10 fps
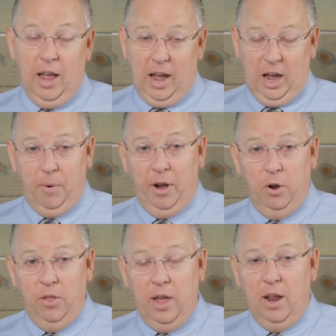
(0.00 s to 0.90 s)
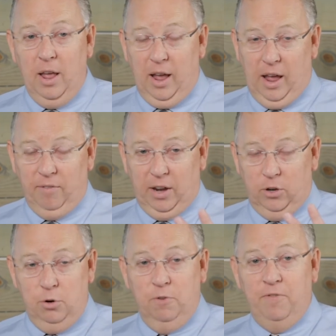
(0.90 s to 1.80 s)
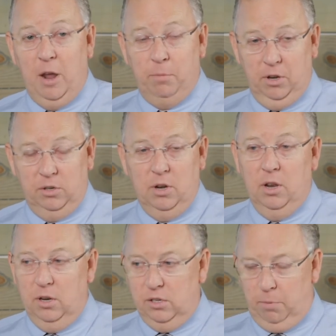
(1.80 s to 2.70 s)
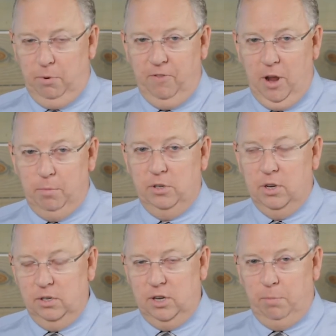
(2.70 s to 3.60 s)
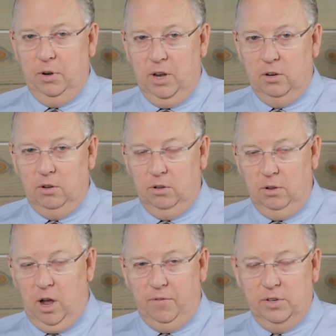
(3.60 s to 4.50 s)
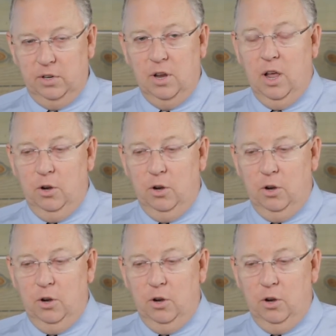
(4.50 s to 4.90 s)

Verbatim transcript: How do I know that? I've got two families separate families, separate dental offices,